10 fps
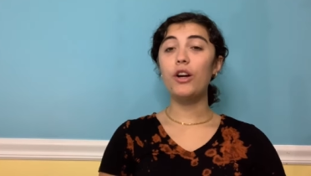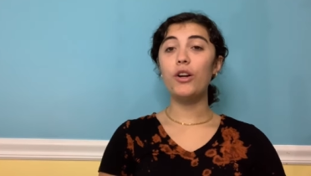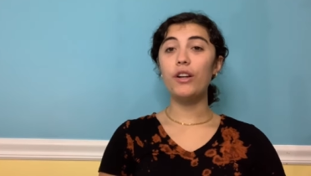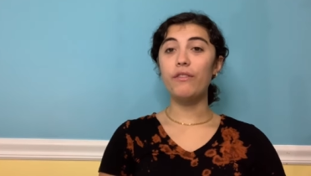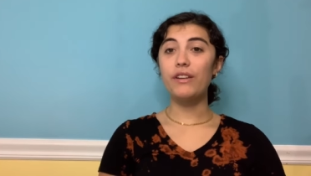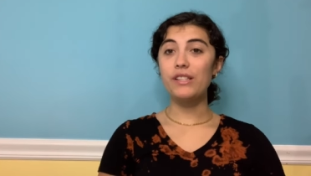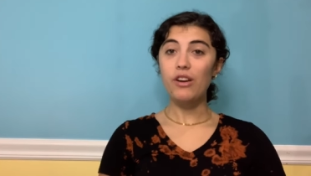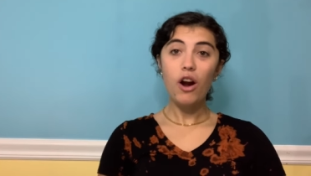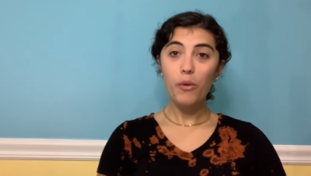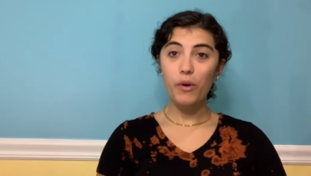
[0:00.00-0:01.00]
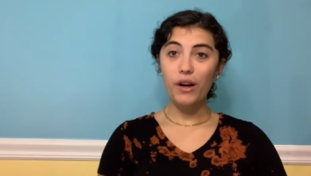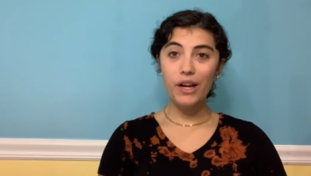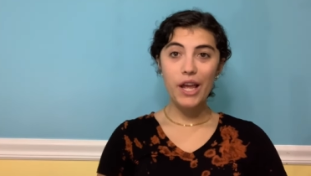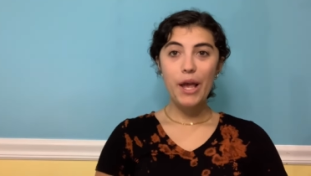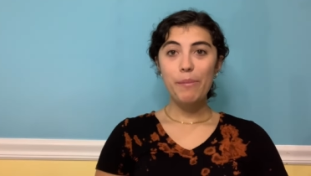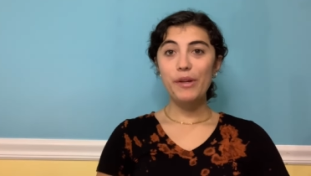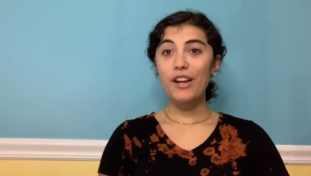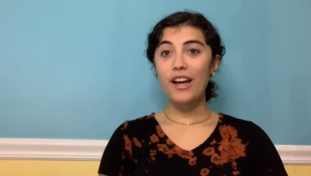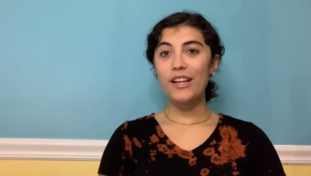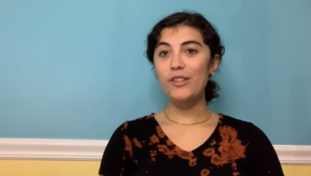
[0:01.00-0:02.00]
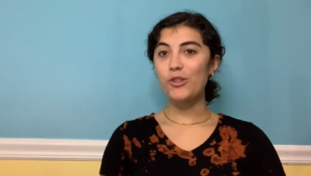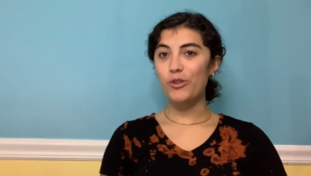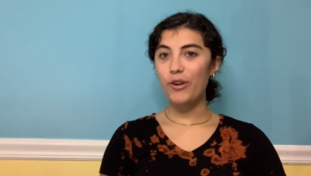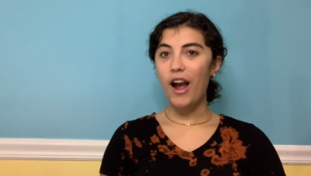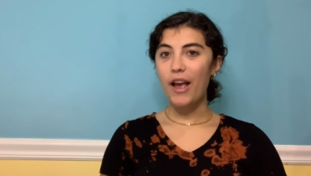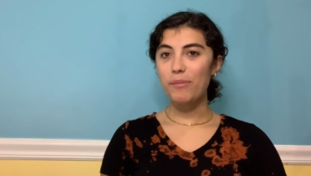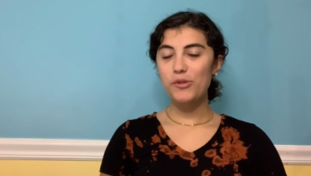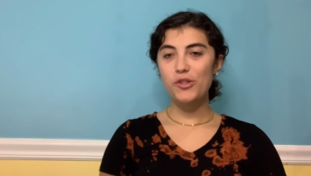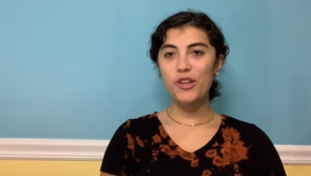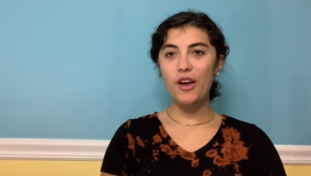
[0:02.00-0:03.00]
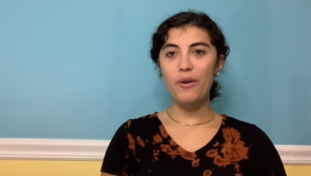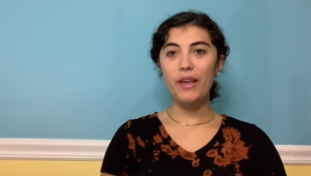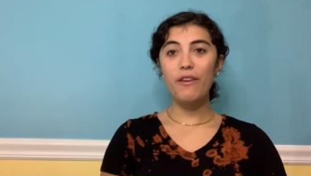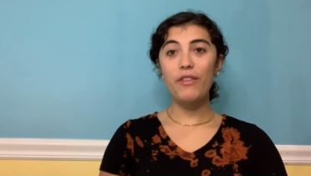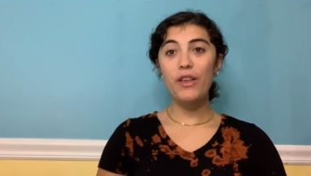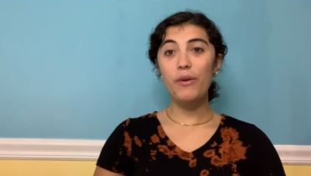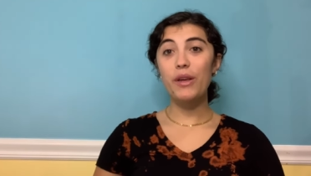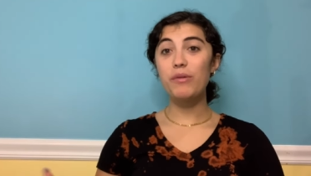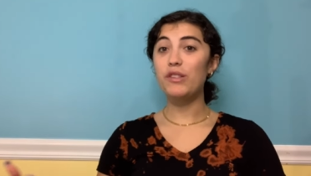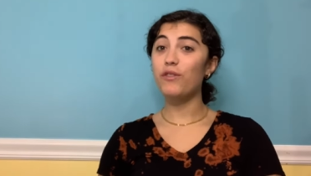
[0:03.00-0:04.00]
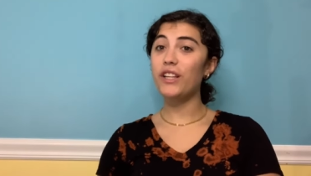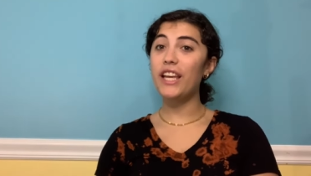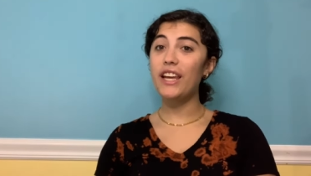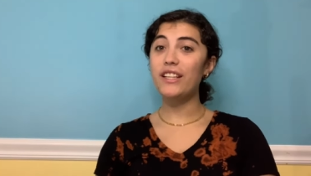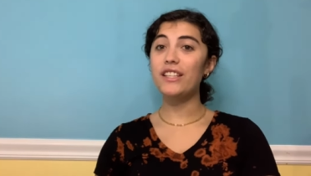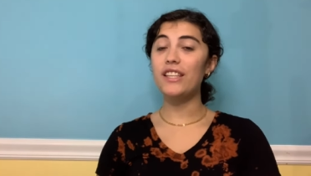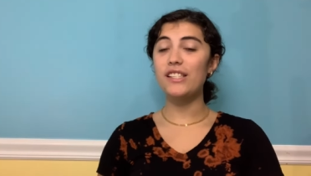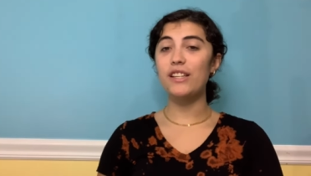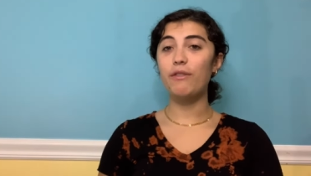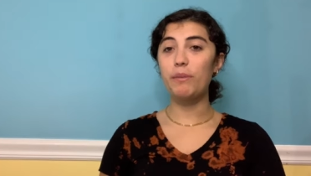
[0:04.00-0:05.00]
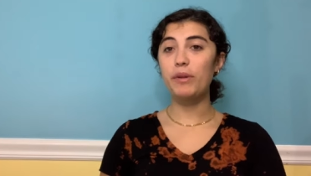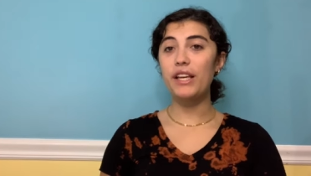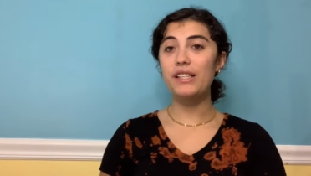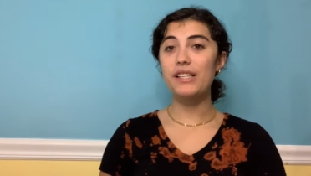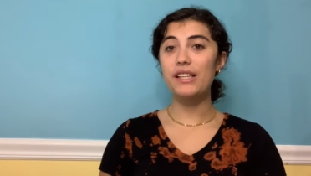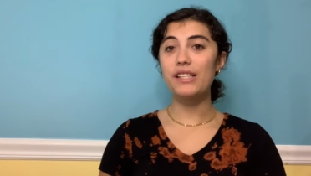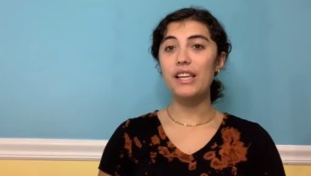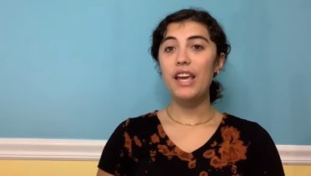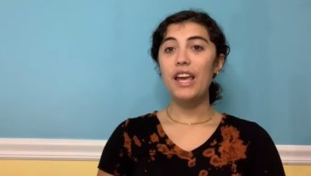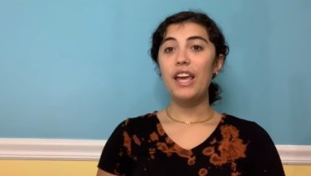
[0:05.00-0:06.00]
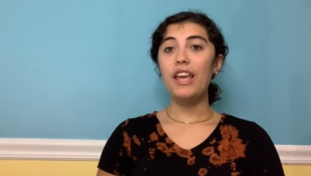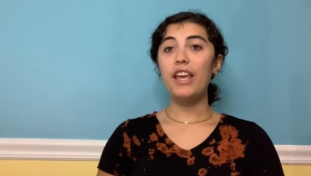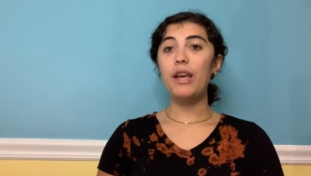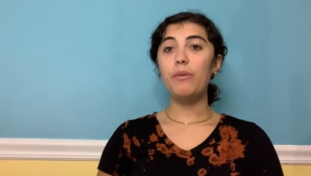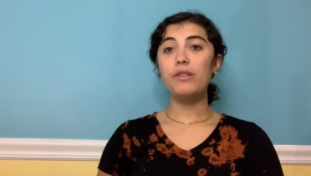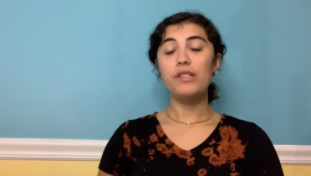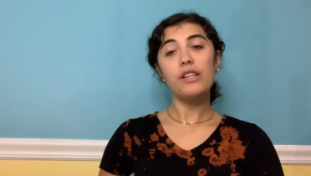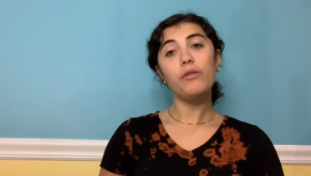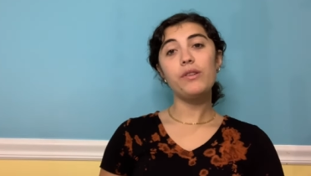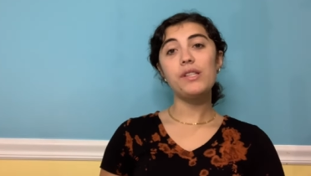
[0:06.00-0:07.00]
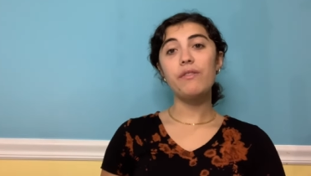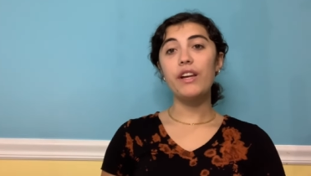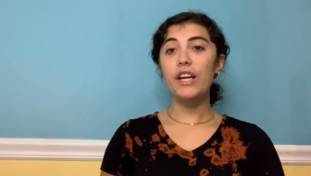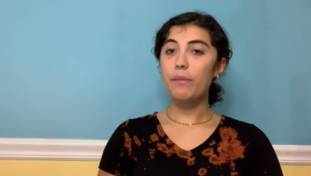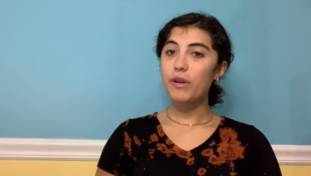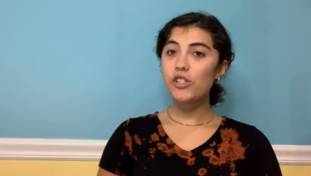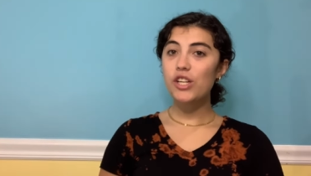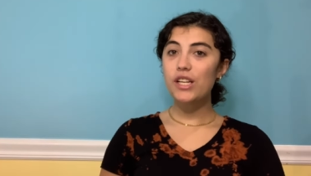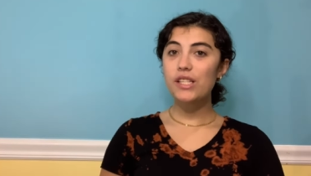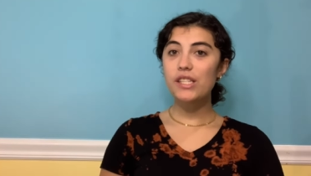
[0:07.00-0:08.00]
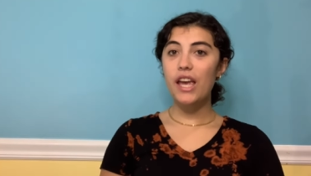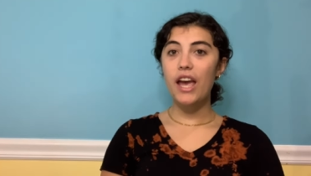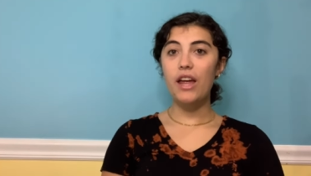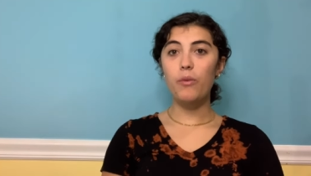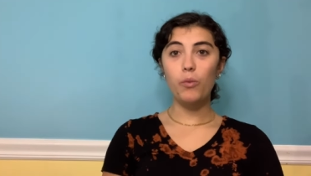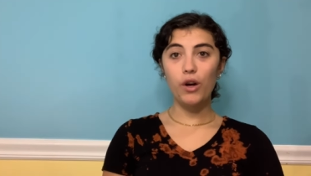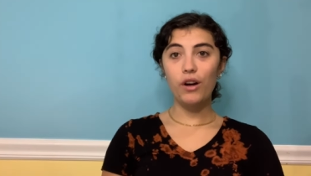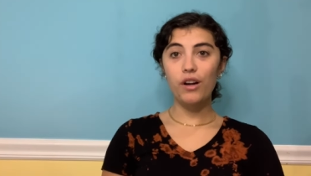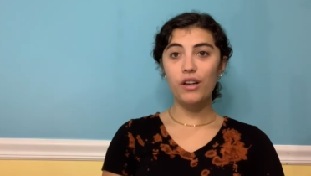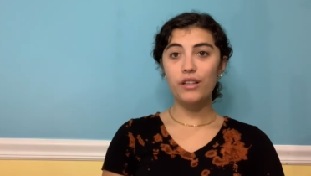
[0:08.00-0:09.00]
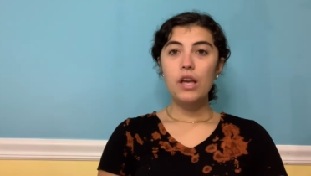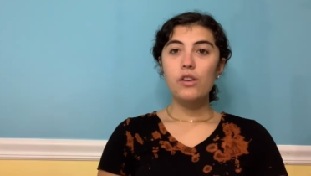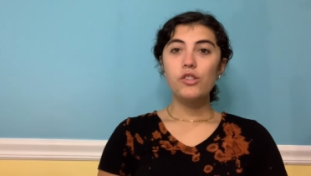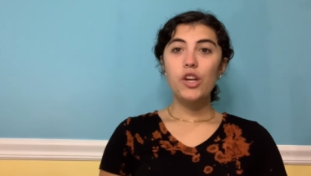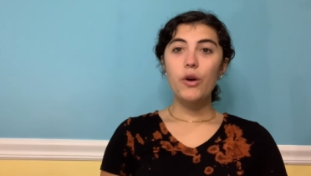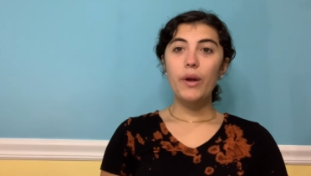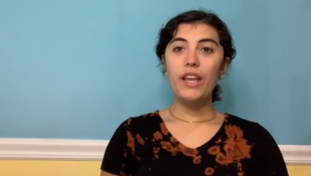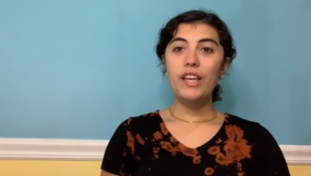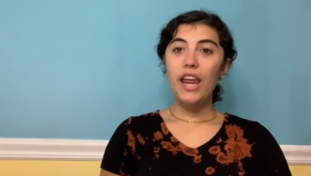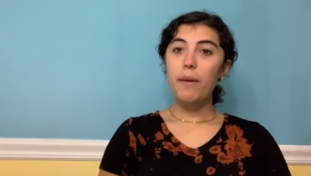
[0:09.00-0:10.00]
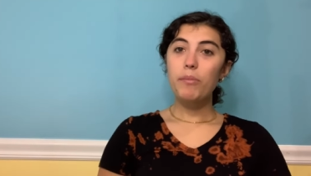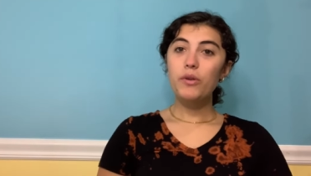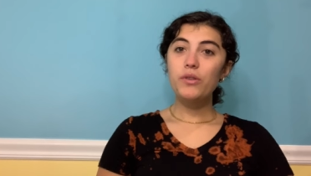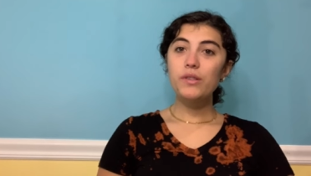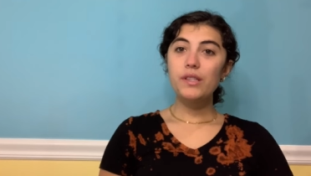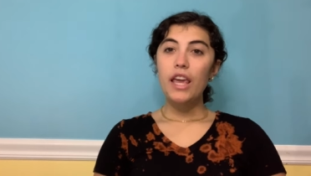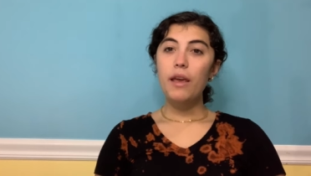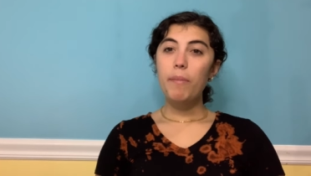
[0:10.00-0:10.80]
heard of his artwork, but not his crimes. So even though he was fleeing to these different places, he was still receiving commissions and work. So in Naples, he